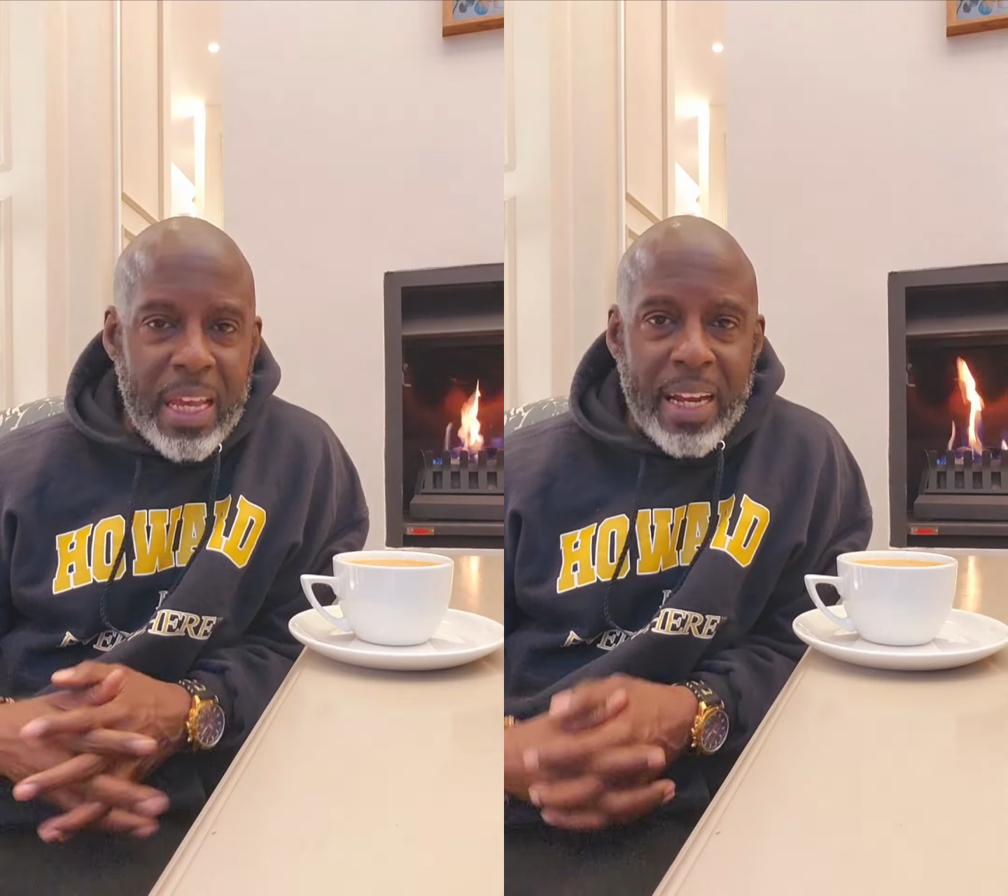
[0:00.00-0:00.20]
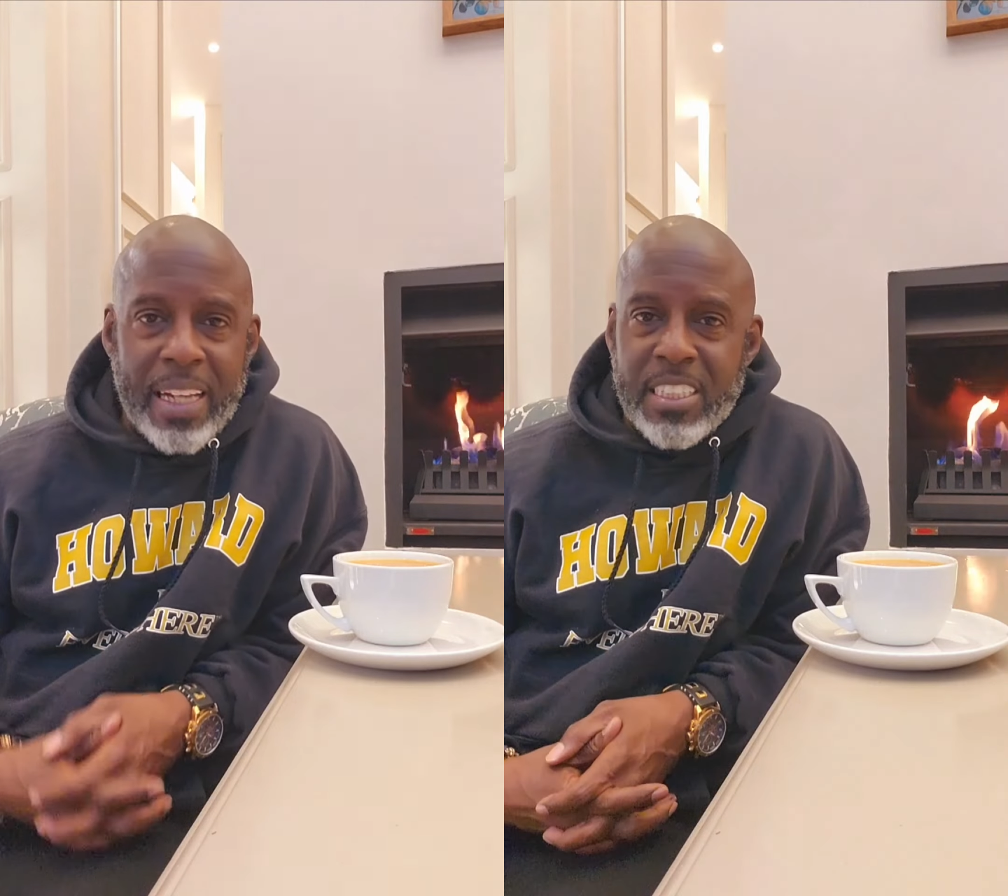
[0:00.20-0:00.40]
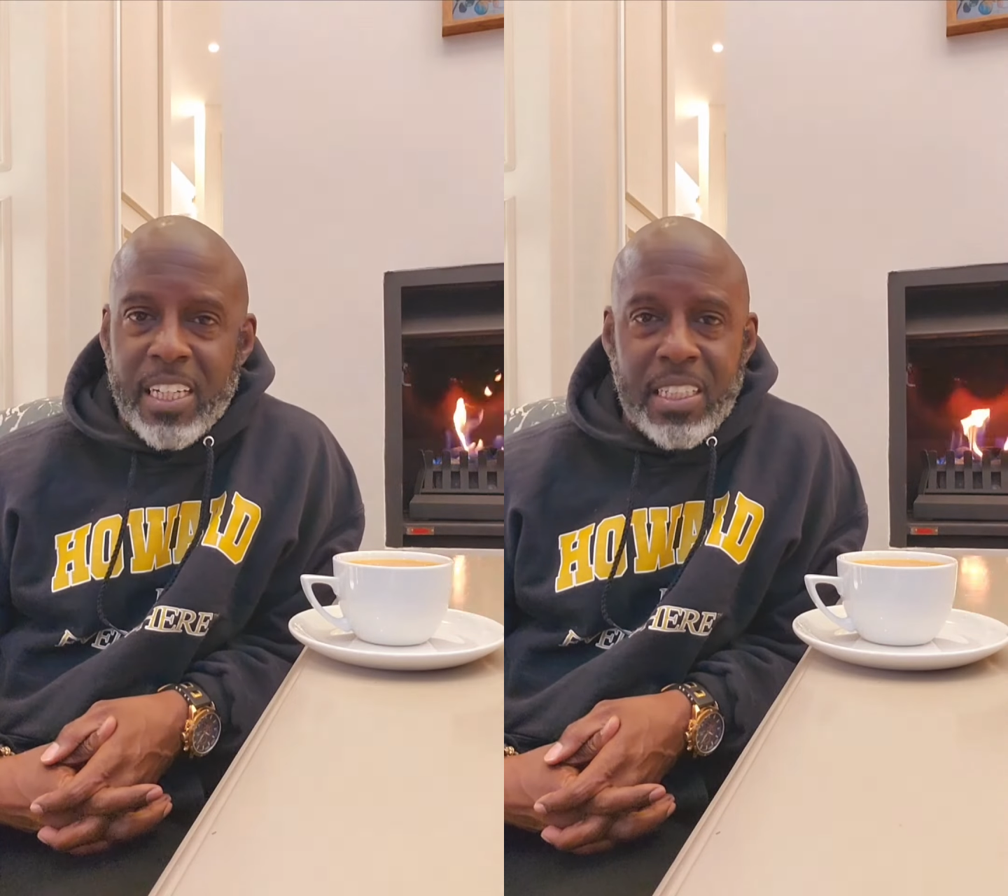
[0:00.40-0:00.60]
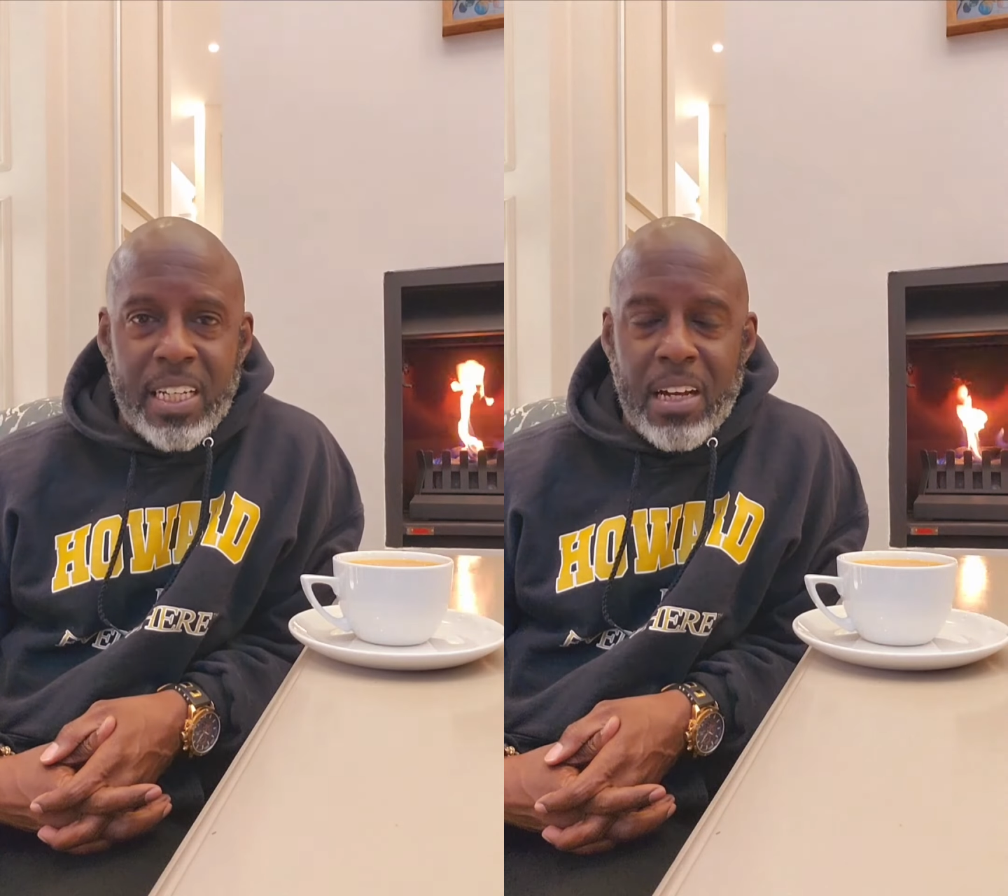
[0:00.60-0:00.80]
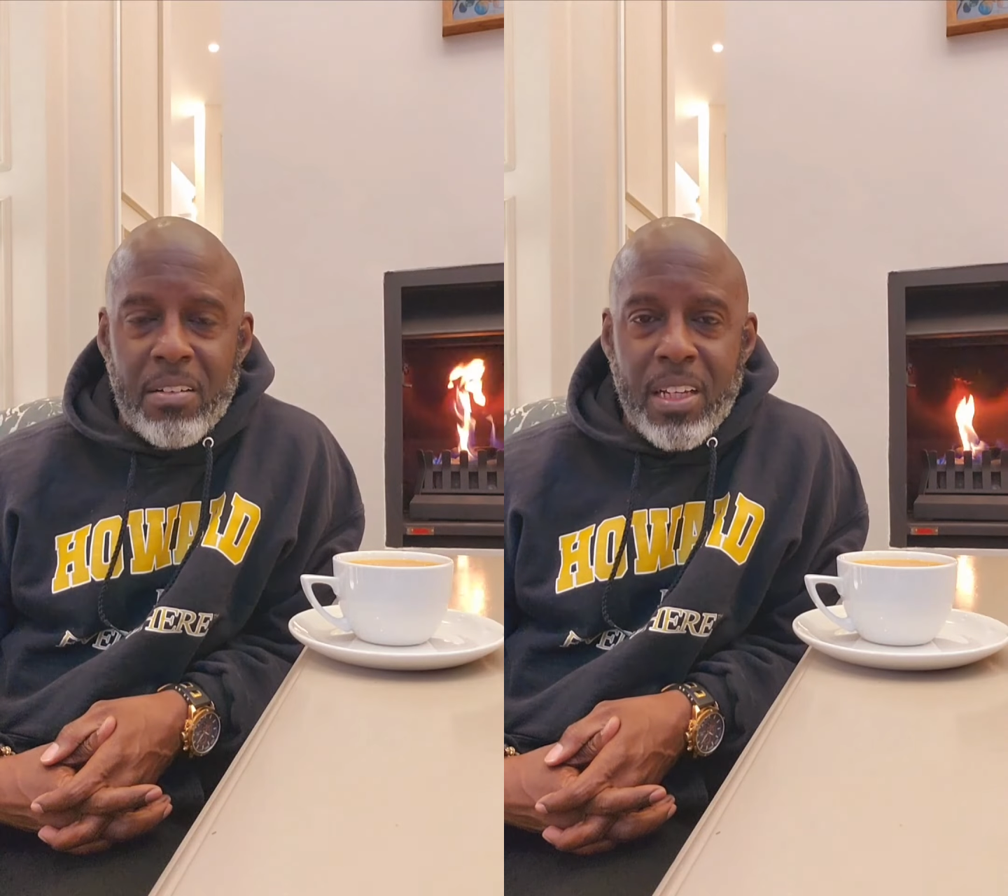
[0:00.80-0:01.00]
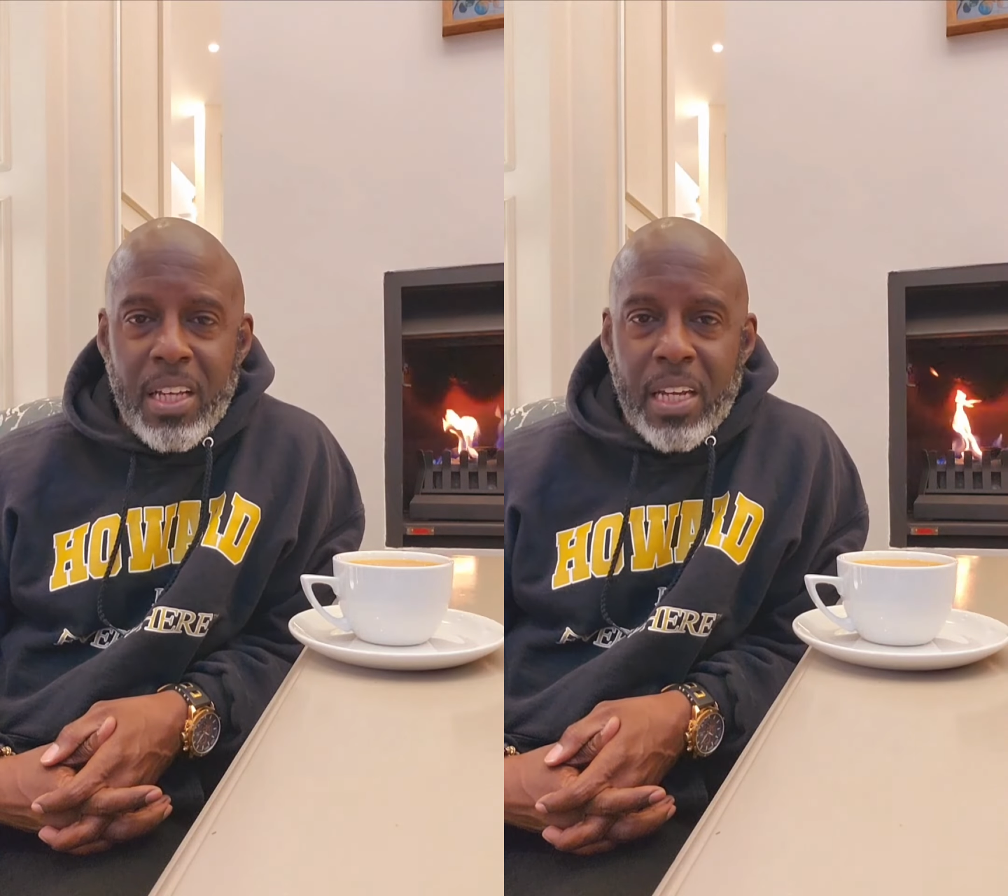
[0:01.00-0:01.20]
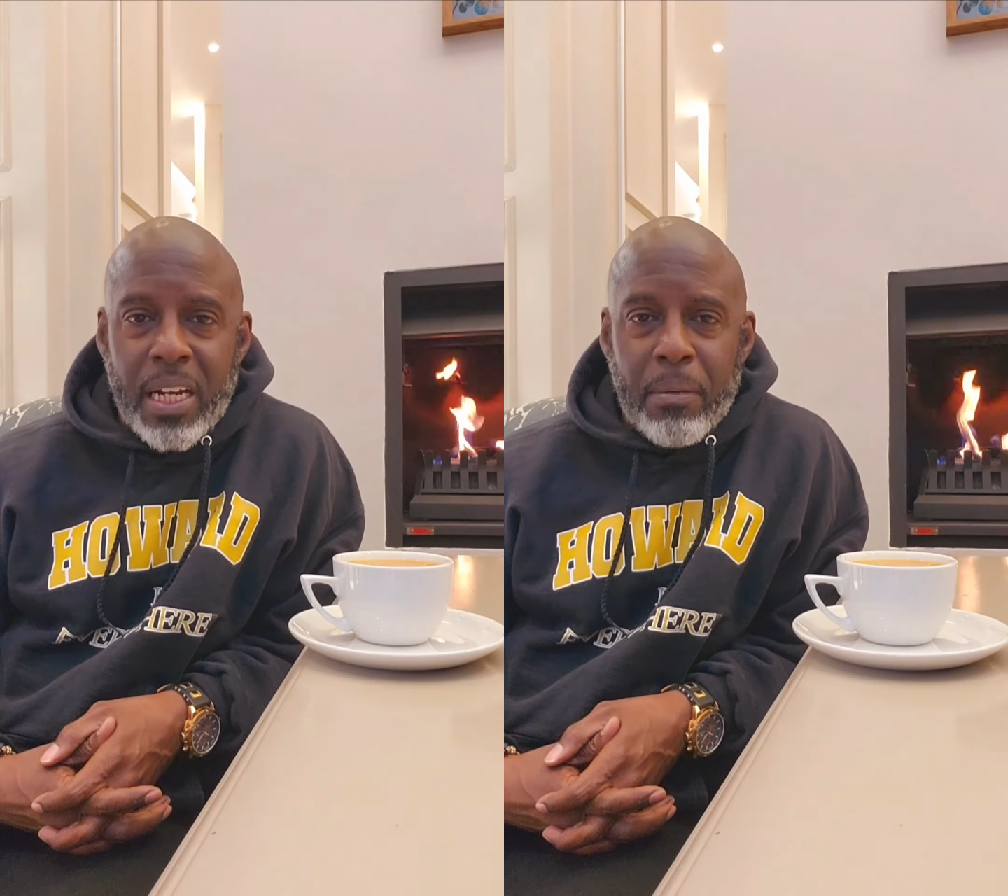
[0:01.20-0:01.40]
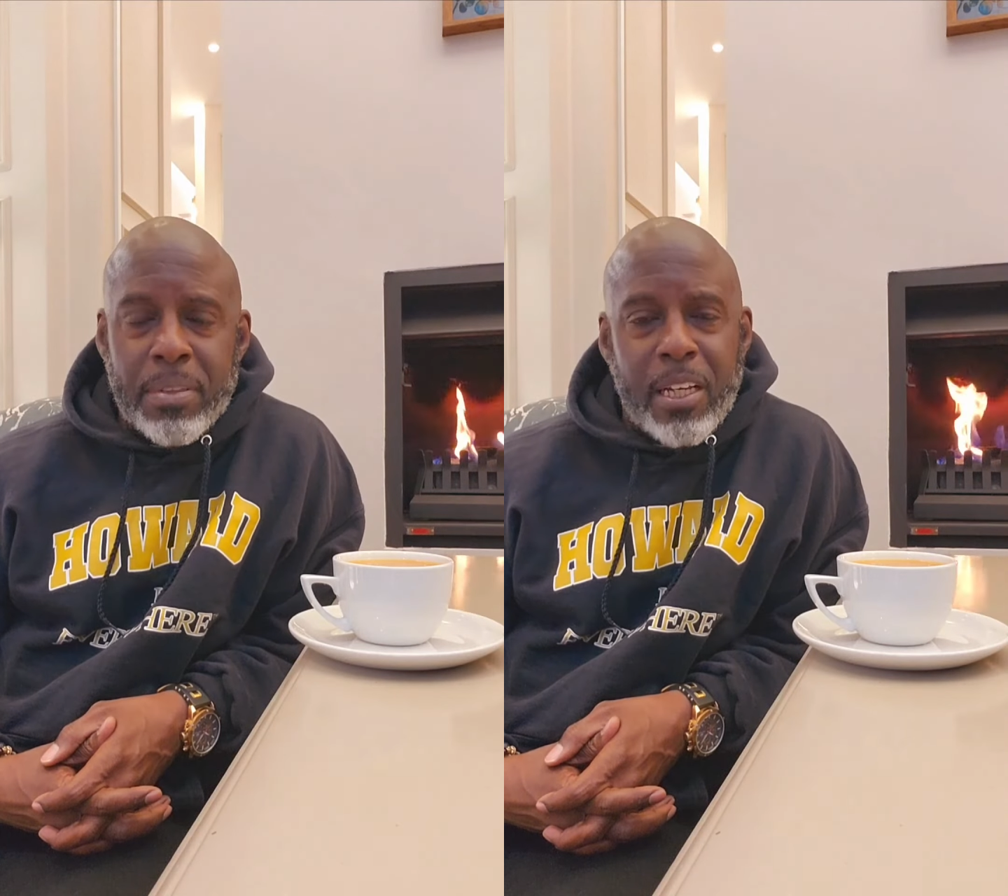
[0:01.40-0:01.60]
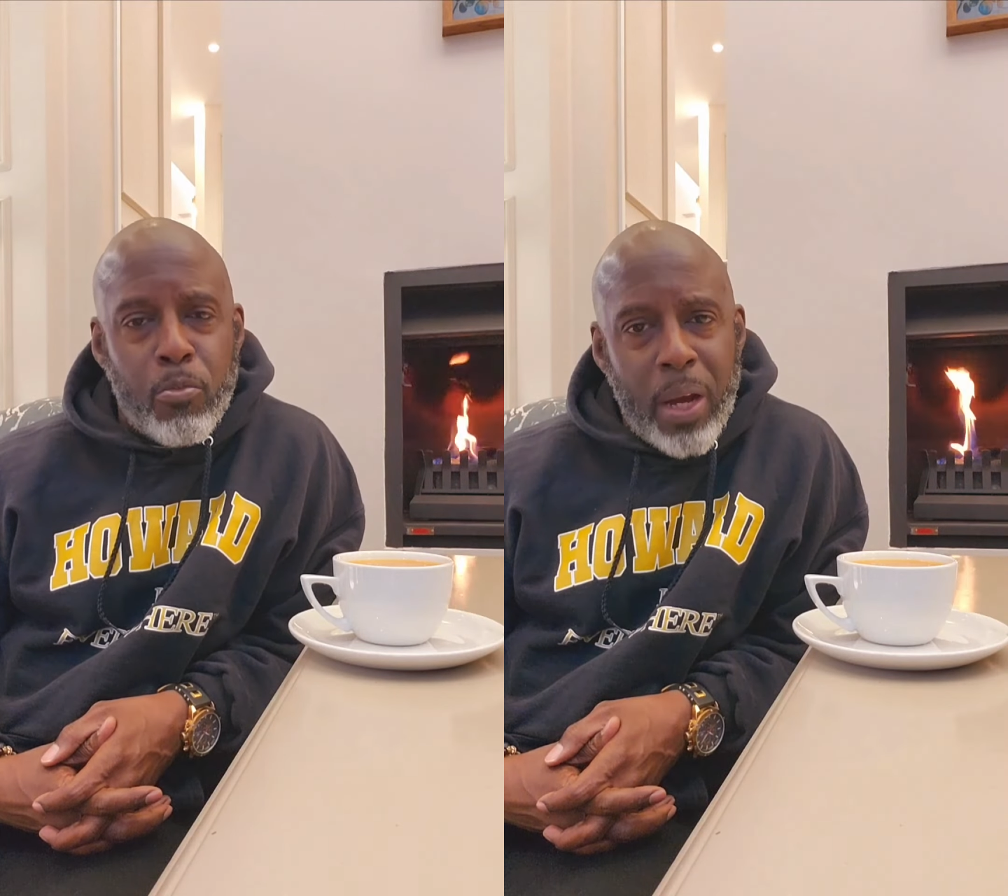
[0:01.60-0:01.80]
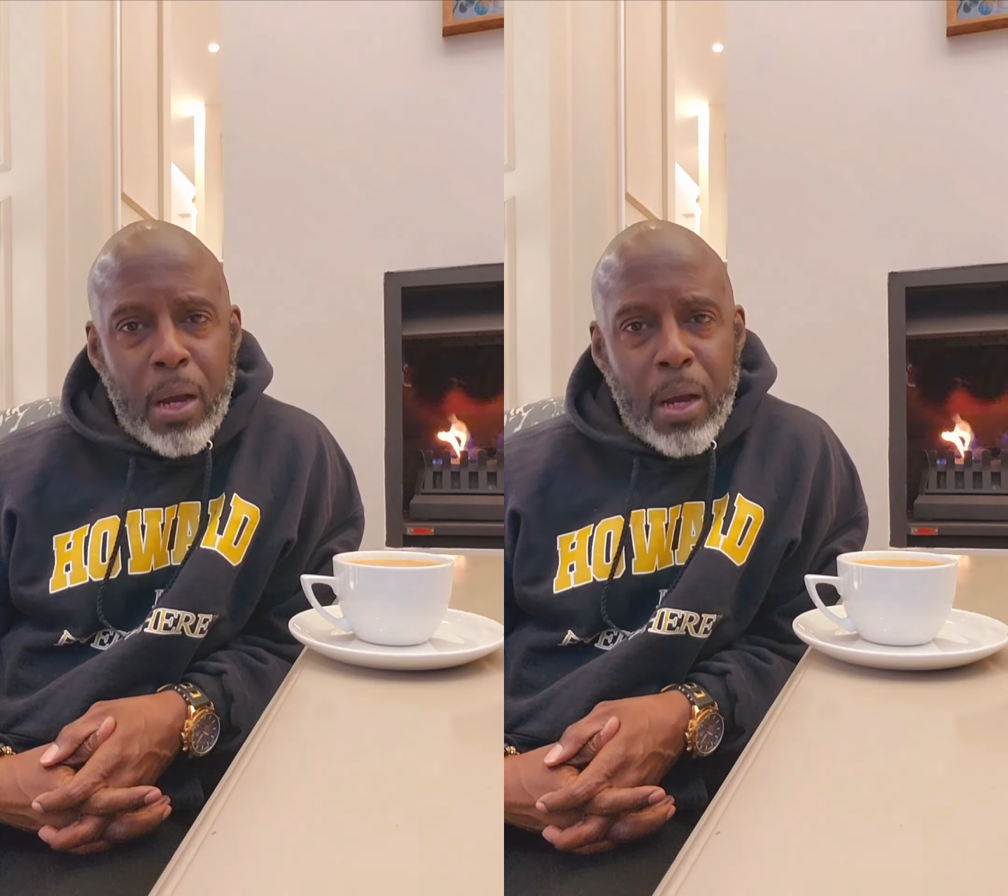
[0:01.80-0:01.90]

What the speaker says: and I checked it out, and I was like,